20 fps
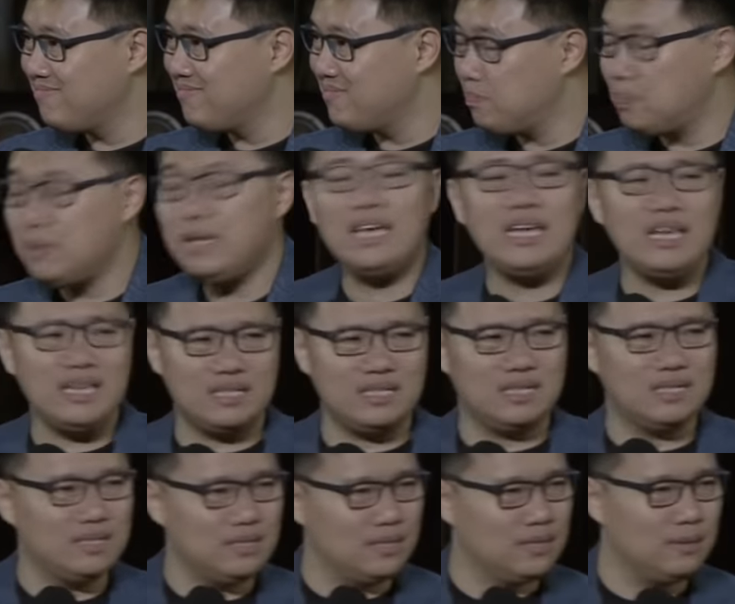
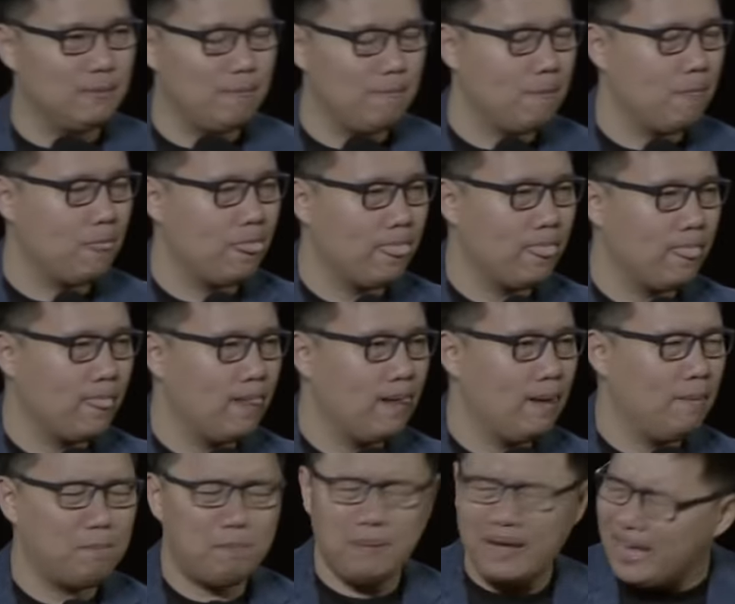Peace.
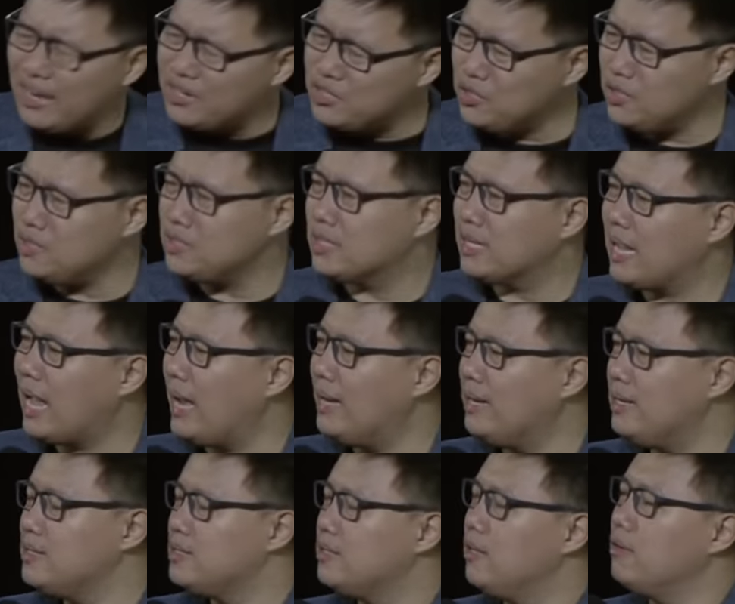Patience,
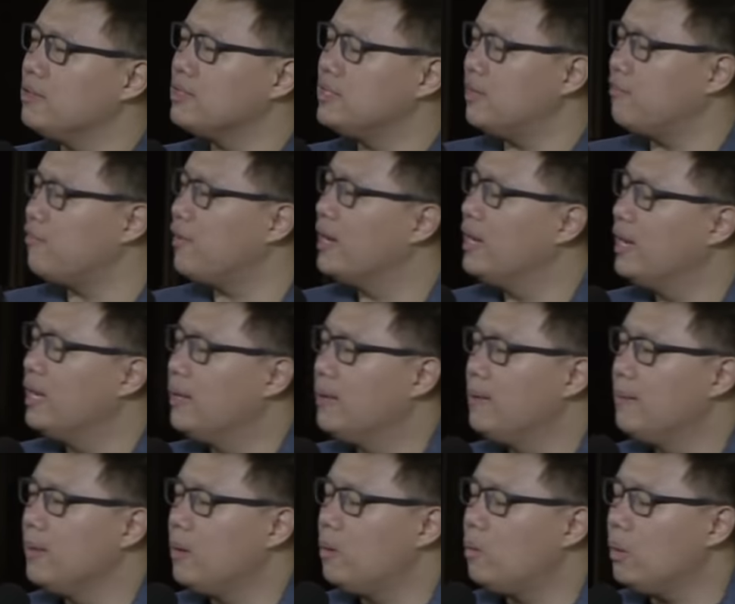kindness, long-suffering.
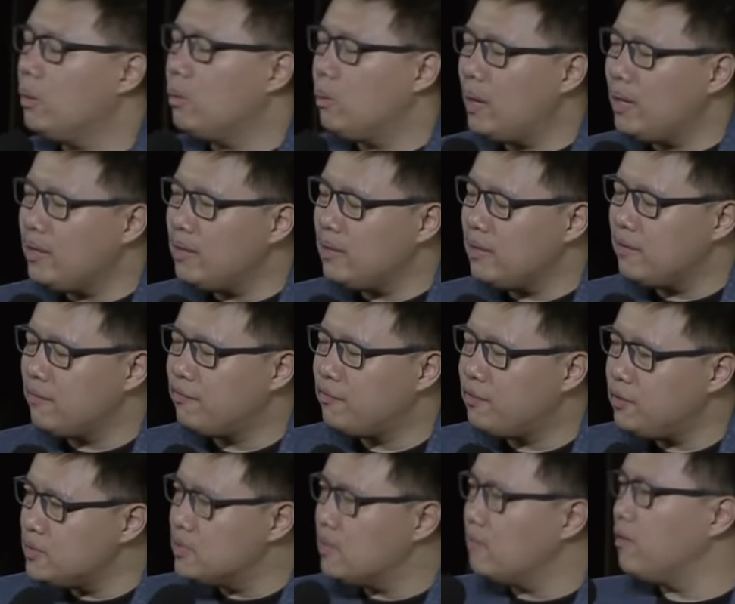We want the
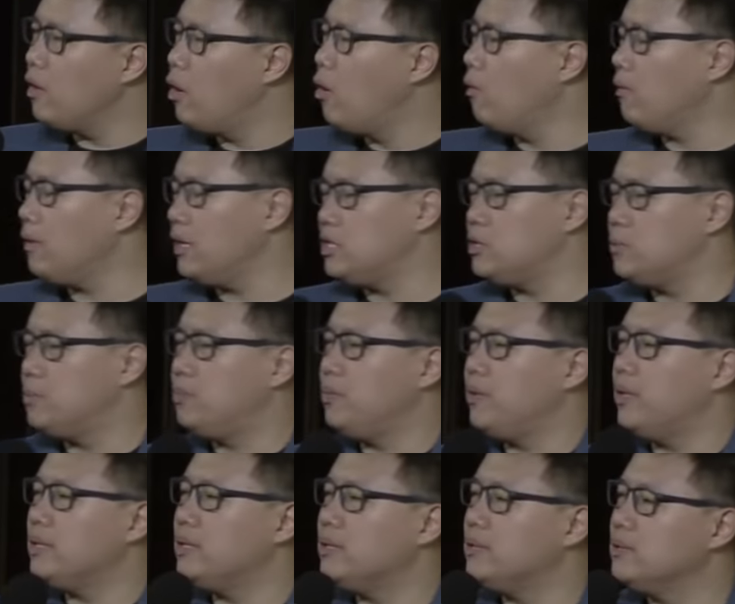fruits of the Holy
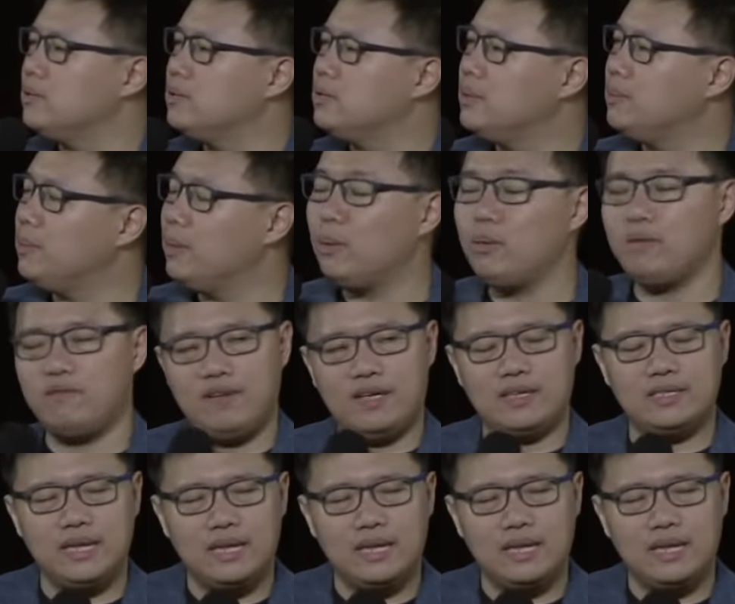Spirit to be with us.